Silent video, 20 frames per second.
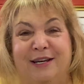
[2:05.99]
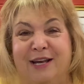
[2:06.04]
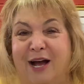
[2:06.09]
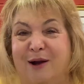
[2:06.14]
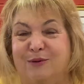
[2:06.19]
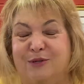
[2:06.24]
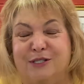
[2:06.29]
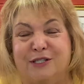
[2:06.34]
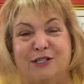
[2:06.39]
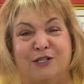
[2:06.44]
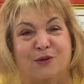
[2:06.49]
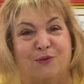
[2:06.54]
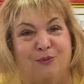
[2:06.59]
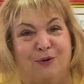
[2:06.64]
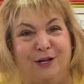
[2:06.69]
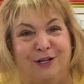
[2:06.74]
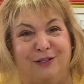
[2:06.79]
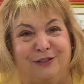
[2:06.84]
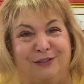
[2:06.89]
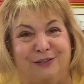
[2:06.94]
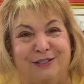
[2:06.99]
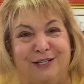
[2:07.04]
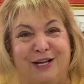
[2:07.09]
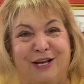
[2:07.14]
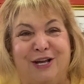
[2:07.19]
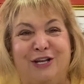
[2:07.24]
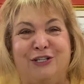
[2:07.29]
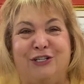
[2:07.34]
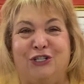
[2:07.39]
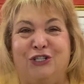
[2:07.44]
I was thrilled
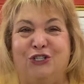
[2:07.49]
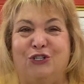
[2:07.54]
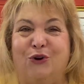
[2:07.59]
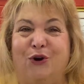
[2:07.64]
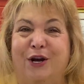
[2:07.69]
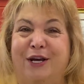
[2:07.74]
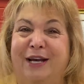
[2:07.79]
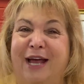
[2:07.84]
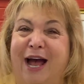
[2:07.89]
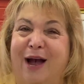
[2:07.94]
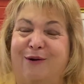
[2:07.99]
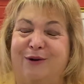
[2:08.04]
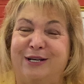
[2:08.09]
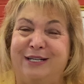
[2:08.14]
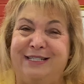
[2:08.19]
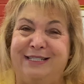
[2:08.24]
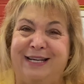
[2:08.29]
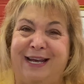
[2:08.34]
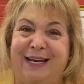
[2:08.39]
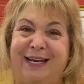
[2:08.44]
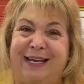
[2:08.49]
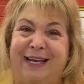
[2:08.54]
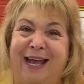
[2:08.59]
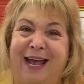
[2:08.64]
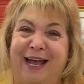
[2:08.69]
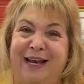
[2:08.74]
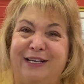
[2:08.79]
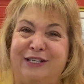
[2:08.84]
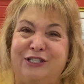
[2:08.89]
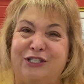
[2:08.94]
to join our
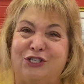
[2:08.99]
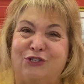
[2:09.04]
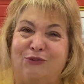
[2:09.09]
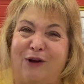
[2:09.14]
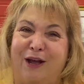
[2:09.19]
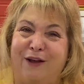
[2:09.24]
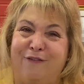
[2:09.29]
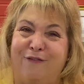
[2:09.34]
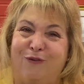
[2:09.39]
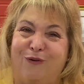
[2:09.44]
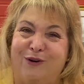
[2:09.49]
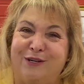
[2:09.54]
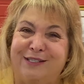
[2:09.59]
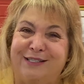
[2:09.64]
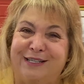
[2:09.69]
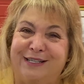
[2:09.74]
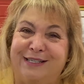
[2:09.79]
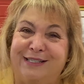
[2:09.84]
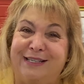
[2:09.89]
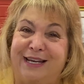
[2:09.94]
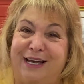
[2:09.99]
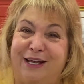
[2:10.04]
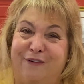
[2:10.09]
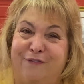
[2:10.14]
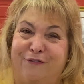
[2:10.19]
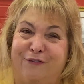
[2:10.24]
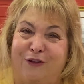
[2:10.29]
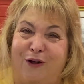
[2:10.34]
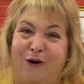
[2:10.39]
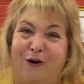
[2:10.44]
dedicated strike forces in
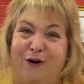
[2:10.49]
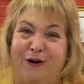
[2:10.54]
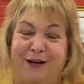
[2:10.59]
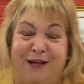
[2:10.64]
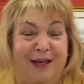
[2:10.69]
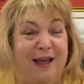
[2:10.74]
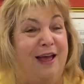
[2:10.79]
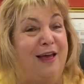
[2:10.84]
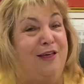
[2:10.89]
Florida.